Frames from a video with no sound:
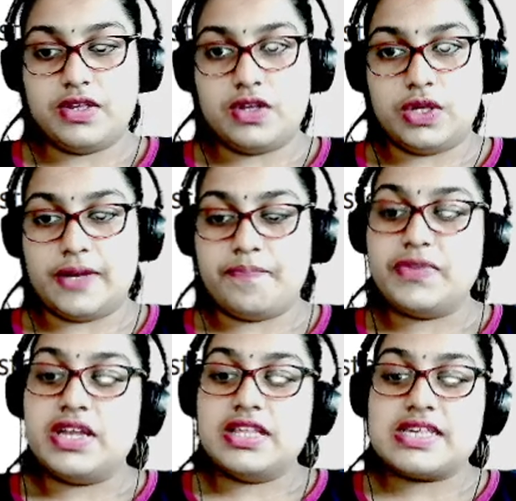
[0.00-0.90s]
Okay,
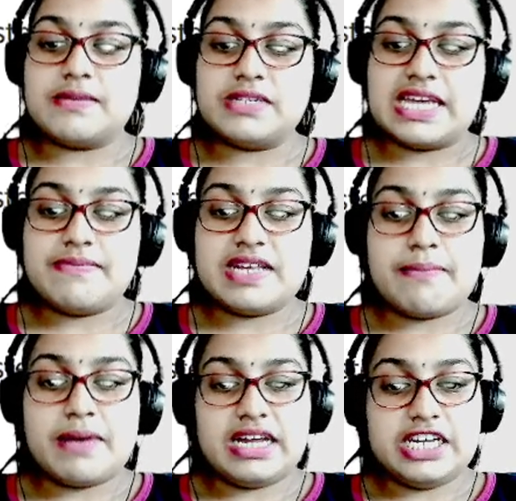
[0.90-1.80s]
sometimes they are
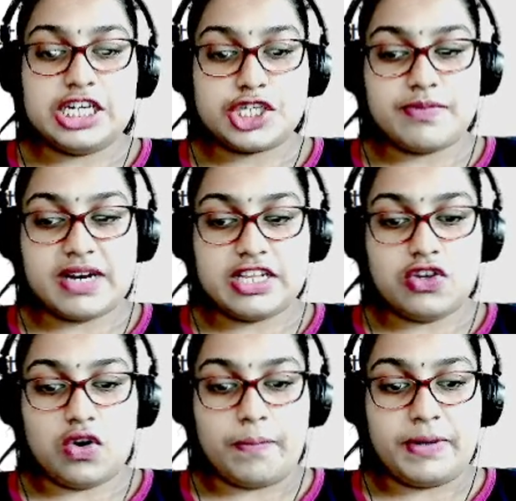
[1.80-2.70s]
managed by the
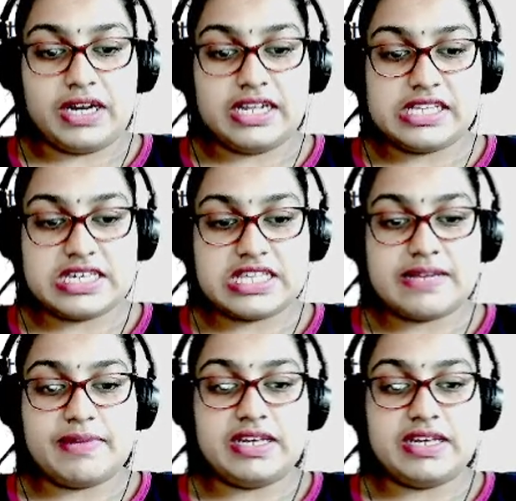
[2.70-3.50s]
operating system,